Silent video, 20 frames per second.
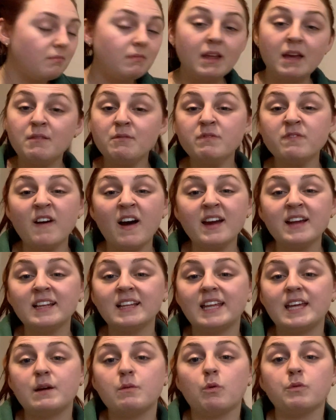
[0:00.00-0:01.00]
And
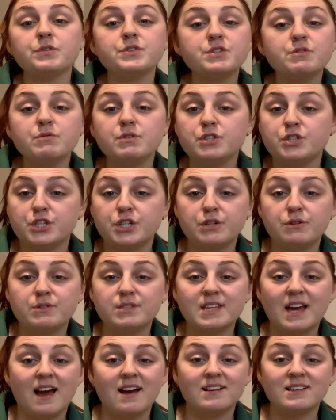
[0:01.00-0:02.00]
finally, you want to
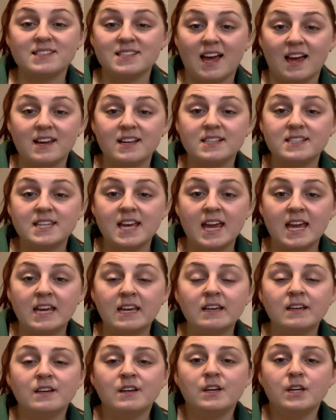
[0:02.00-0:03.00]
reduce anxiety.
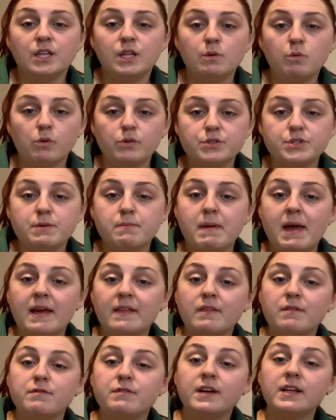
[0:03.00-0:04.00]
You want to make
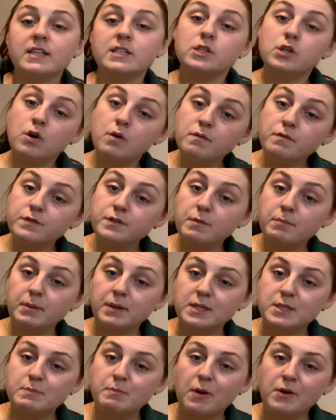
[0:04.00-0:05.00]
them feel as comfortable
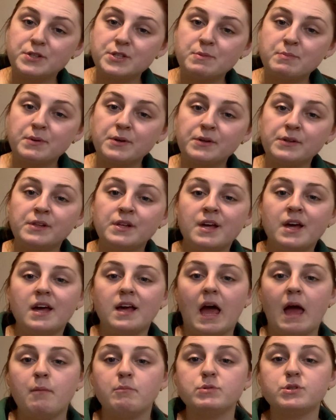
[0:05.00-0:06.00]
as possible.
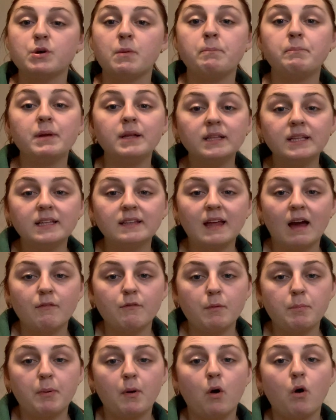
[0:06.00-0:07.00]
So building that
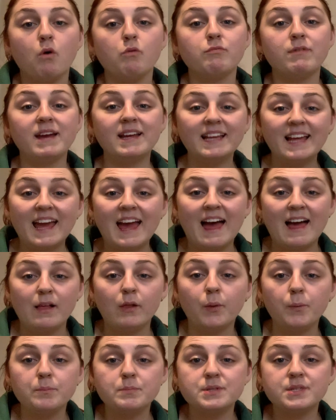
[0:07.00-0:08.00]
rapport really
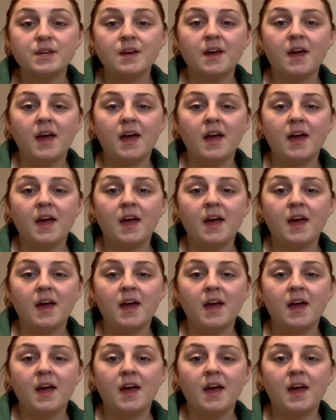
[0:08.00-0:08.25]
helps